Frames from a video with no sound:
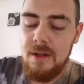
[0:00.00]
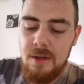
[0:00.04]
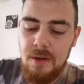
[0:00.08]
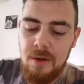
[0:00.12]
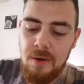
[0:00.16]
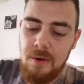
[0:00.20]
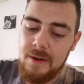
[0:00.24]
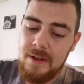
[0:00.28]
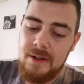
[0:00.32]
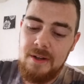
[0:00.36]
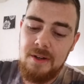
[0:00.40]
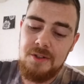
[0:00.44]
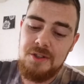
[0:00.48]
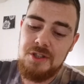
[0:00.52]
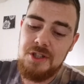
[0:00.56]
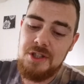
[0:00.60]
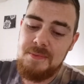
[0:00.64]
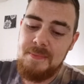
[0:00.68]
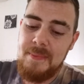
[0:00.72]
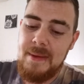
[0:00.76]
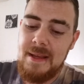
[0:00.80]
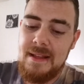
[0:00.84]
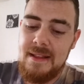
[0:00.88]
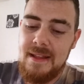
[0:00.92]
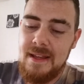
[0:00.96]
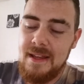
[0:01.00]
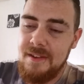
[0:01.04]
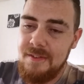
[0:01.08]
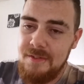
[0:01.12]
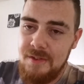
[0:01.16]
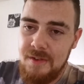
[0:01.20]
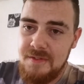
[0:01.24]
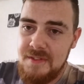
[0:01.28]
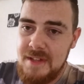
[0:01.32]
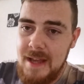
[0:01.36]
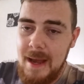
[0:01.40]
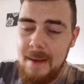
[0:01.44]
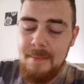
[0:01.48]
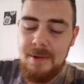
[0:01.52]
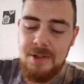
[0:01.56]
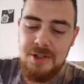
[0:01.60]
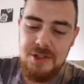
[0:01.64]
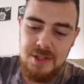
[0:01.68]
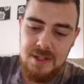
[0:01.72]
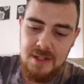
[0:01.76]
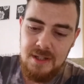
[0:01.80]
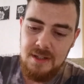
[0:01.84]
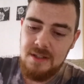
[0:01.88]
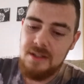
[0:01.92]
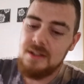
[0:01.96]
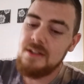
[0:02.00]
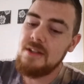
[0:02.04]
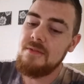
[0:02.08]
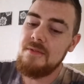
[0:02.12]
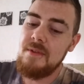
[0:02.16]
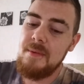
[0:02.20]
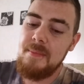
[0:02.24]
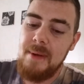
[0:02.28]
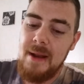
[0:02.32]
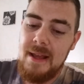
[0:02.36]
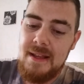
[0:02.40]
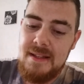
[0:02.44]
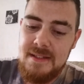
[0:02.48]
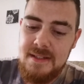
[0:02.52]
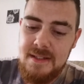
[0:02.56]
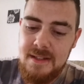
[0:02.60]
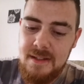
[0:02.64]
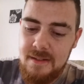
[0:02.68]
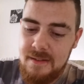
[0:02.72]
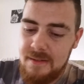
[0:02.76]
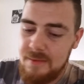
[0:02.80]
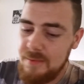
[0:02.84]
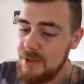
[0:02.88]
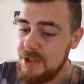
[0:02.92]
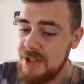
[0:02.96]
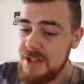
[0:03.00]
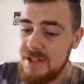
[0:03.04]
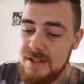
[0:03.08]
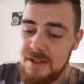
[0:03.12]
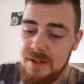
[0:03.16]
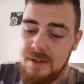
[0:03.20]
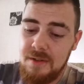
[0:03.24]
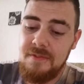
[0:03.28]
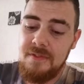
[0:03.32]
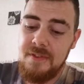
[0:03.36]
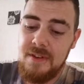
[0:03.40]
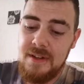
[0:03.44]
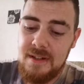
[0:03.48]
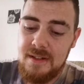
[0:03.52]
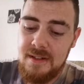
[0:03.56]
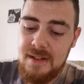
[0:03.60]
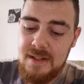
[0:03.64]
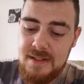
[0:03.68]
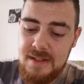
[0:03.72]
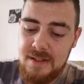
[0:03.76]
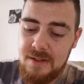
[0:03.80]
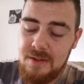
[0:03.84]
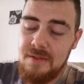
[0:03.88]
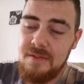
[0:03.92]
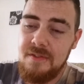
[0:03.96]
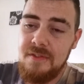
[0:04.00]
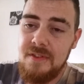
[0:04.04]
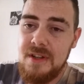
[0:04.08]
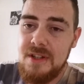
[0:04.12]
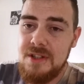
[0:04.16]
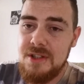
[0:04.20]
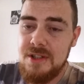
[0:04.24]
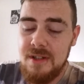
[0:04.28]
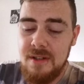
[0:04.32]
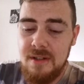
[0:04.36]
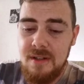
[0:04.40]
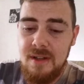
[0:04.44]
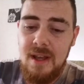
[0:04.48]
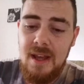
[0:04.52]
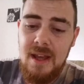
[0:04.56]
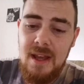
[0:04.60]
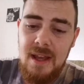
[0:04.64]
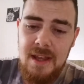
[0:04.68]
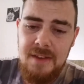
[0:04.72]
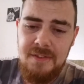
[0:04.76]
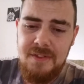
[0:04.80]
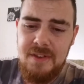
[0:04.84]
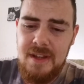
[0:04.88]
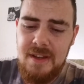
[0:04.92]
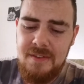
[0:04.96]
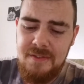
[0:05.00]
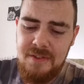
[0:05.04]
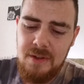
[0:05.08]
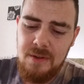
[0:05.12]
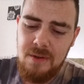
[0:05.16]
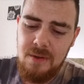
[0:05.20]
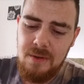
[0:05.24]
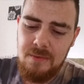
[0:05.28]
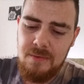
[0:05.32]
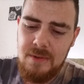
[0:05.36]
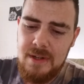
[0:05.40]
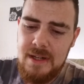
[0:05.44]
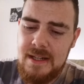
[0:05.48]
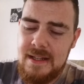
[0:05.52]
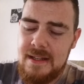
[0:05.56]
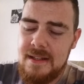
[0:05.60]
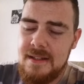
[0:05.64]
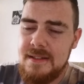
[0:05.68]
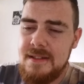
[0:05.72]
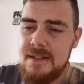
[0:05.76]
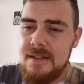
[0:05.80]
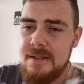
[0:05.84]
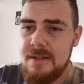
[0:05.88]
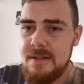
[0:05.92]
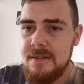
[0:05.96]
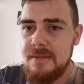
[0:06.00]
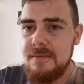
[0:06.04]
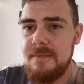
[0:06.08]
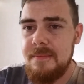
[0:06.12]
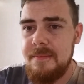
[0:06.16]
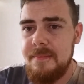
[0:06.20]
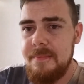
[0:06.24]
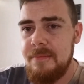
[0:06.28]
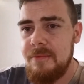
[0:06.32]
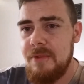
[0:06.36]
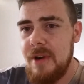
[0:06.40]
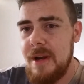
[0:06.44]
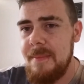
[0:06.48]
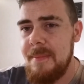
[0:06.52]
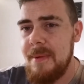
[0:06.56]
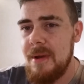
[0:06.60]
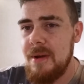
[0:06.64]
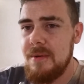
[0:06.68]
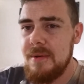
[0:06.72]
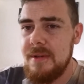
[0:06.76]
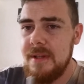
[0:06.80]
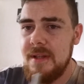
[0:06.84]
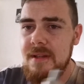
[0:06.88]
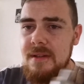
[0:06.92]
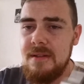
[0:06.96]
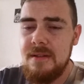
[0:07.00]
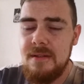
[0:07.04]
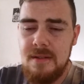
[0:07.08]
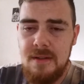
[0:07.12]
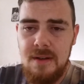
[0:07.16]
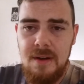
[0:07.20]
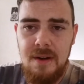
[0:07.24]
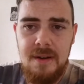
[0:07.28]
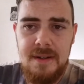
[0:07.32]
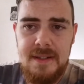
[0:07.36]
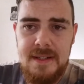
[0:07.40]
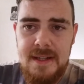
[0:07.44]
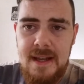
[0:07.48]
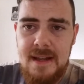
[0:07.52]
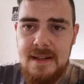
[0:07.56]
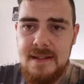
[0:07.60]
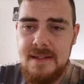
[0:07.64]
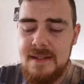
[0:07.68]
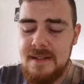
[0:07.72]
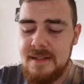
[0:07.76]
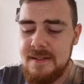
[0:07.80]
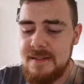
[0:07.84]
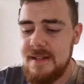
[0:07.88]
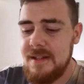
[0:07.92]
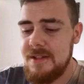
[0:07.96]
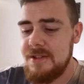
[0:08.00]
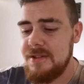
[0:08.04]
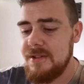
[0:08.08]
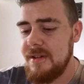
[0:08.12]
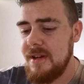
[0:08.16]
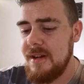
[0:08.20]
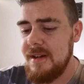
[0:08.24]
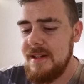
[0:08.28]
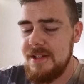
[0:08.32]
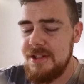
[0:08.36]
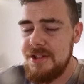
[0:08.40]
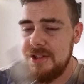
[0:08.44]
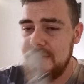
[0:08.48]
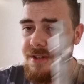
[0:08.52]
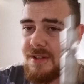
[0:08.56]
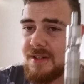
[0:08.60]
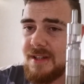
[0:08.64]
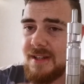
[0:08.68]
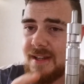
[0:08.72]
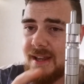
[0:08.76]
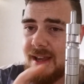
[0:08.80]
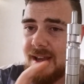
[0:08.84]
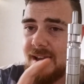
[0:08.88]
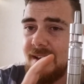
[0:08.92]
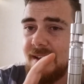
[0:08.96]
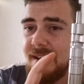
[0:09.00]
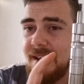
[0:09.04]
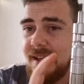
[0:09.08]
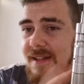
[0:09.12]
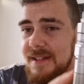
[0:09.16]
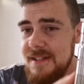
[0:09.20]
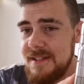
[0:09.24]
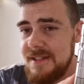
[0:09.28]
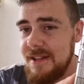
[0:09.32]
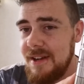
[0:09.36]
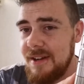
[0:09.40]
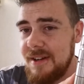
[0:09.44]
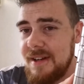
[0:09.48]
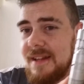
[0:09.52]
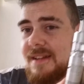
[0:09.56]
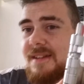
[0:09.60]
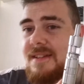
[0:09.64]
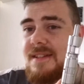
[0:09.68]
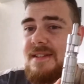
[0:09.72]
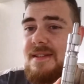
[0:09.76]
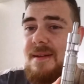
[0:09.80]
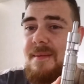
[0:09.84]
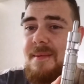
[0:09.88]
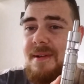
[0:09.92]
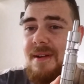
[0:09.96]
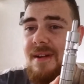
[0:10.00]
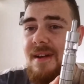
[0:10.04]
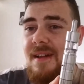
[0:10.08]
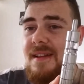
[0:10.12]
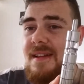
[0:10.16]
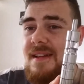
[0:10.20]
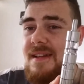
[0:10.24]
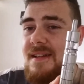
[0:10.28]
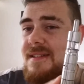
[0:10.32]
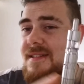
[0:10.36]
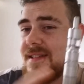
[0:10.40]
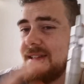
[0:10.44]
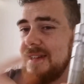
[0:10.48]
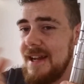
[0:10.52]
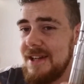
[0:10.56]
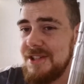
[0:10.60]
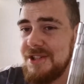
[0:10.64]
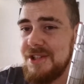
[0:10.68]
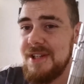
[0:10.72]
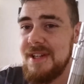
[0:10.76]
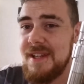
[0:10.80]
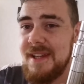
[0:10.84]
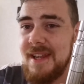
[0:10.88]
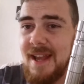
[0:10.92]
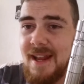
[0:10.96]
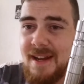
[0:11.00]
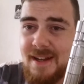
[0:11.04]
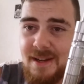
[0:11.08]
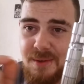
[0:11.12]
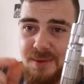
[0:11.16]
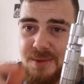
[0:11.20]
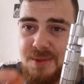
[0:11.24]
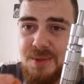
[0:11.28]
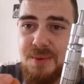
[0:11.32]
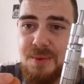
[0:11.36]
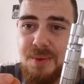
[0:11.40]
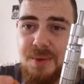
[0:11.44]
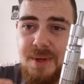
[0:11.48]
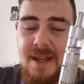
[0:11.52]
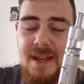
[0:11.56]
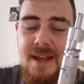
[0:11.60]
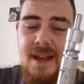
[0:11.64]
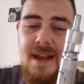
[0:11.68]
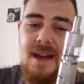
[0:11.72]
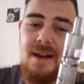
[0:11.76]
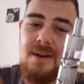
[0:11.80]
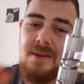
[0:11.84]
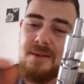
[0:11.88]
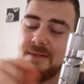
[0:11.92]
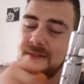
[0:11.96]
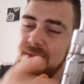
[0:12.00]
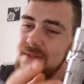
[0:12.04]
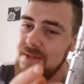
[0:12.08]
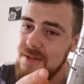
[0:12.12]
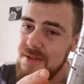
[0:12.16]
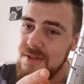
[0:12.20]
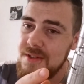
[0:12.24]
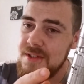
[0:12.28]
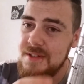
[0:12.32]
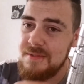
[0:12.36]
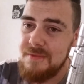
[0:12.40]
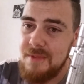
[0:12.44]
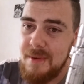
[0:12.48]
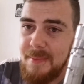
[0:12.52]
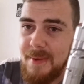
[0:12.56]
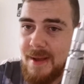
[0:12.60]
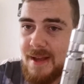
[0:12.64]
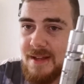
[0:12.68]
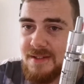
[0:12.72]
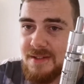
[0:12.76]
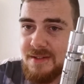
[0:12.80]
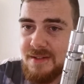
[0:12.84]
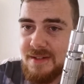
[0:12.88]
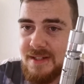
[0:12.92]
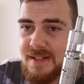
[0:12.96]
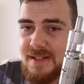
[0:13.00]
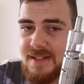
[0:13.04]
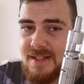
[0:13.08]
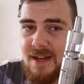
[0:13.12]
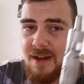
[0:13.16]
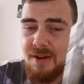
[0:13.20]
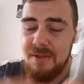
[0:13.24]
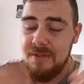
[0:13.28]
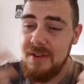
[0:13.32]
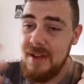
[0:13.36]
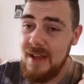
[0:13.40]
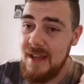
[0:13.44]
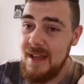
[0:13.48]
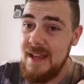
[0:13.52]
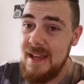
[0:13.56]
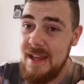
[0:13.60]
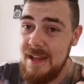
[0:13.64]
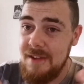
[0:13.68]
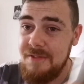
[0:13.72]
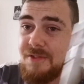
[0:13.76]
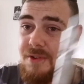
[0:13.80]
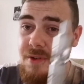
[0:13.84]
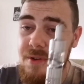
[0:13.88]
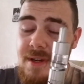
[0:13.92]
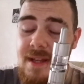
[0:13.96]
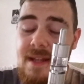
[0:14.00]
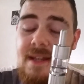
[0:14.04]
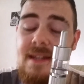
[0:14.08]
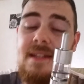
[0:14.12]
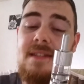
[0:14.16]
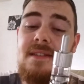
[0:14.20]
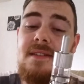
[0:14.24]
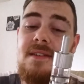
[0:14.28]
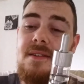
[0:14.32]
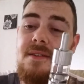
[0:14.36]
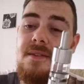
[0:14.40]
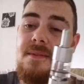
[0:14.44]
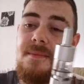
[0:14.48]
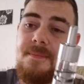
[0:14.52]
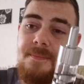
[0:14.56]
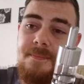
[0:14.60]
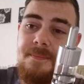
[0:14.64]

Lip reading: or it could just be that if you've damaged it you can replace it, which is a good thing. It's a good feature if you're not really into rebuilding RDAs, etc. At least you can get stuck into something like this and actually get a little toolkit out and do some repairs on it yourself if you needed to.